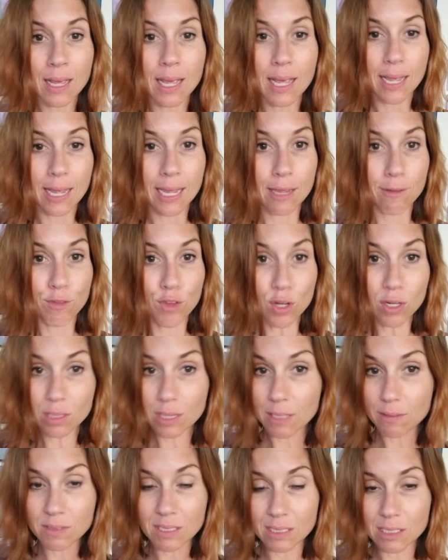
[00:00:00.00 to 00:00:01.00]
If your
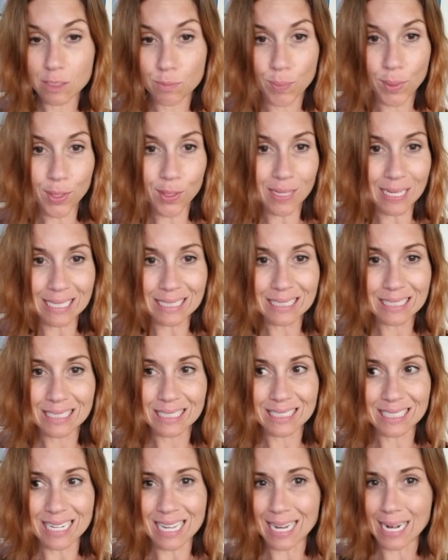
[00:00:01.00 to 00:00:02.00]
lived experience
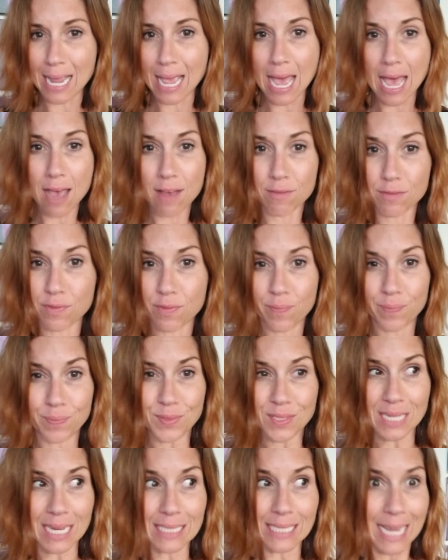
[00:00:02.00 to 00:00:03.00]
does not have
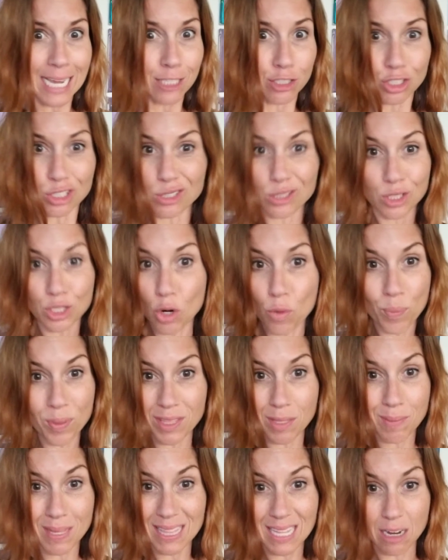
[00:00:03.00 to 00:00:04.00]
citations, don't put
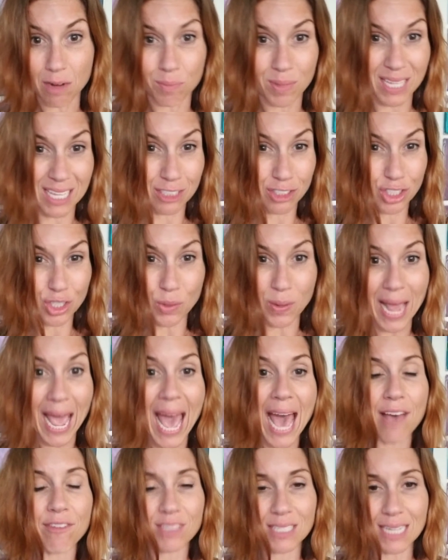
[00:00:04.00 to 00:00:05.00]
them in there because you don't
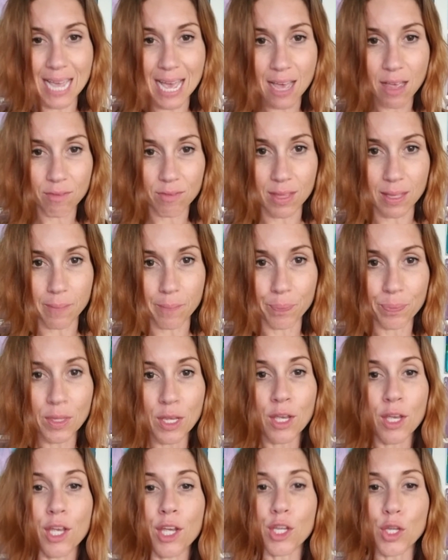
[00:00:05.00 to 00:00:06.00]
have to have them.
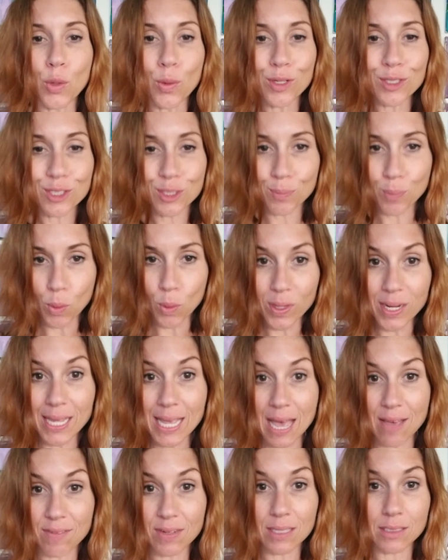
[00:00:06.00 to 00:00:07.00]
Your supporting
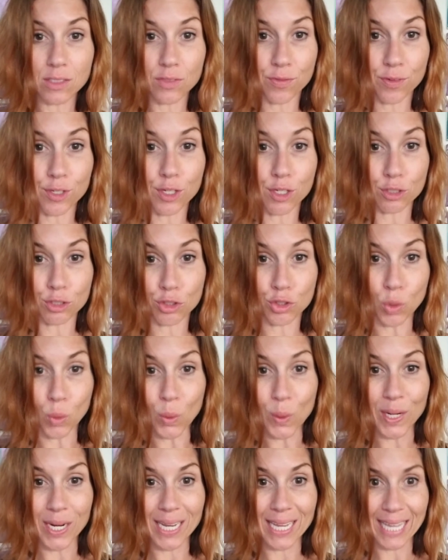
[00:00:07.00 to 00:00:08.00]
evidence for your
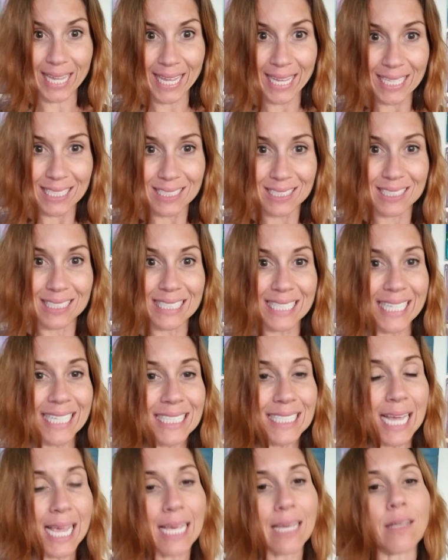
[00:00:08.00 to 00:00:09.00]
story is
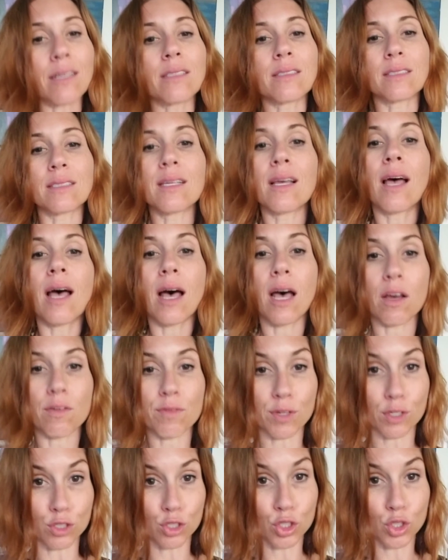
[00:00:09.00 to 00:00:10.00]
details of
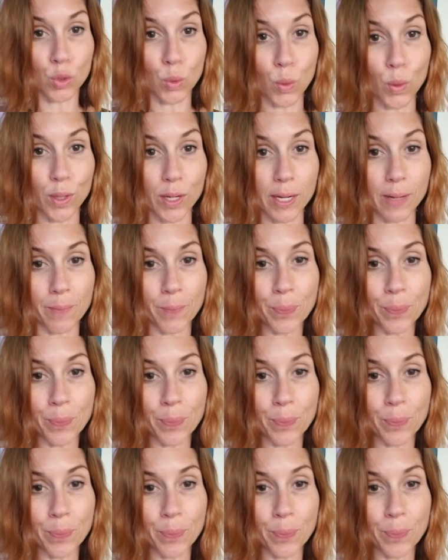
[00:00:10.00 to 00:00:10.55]
your story.